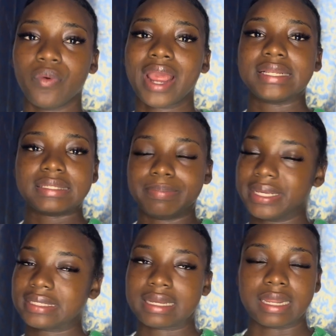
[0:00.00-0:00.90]
write
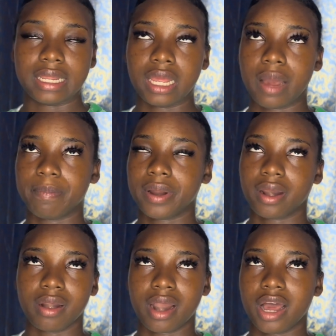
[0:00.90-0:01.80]
basically a
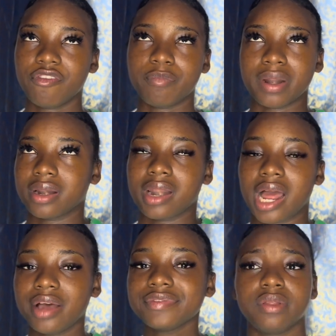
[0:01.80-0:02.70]
paragraphs.